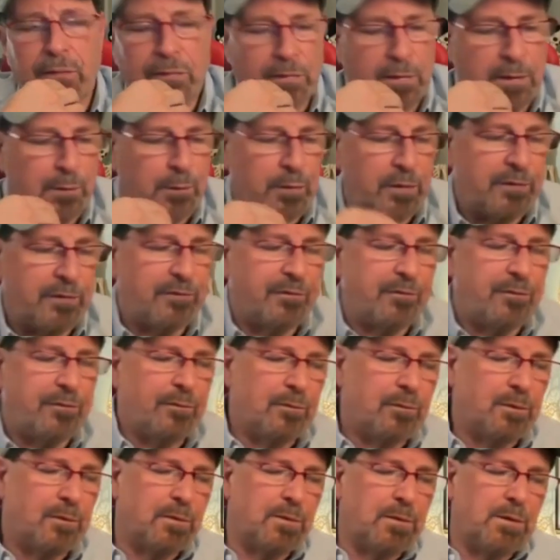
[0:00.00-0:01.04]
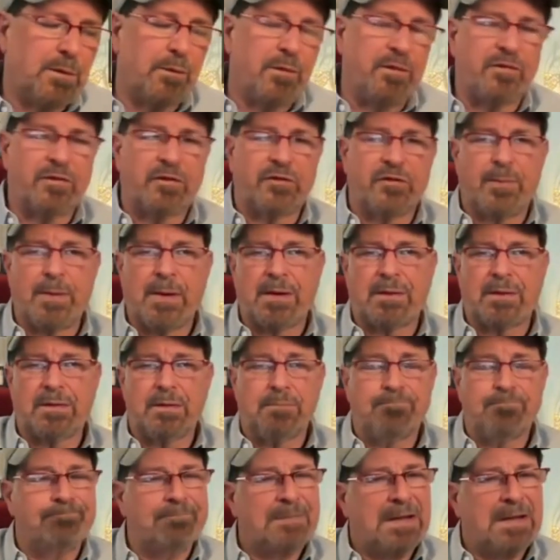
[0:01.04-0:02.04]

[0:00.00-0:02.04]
we've expected.